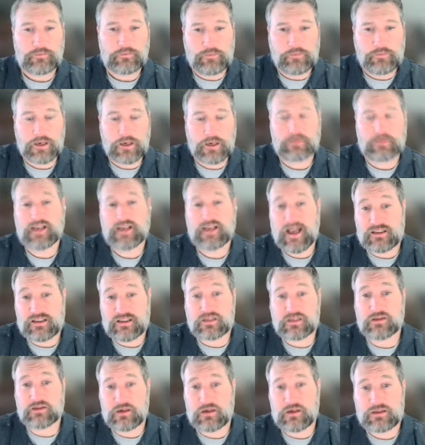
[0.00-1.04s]
But
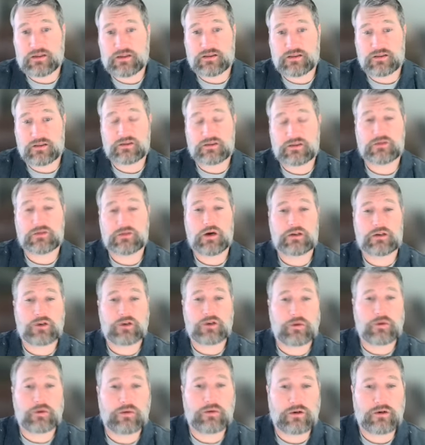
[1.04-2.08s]
taxes are still due
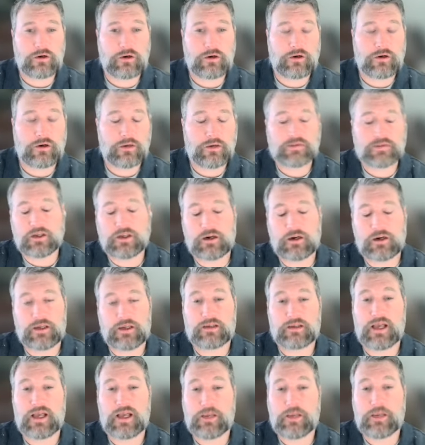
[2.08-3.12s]

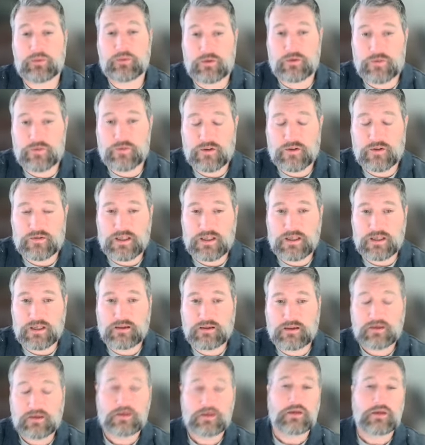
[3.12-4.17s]
April 15th.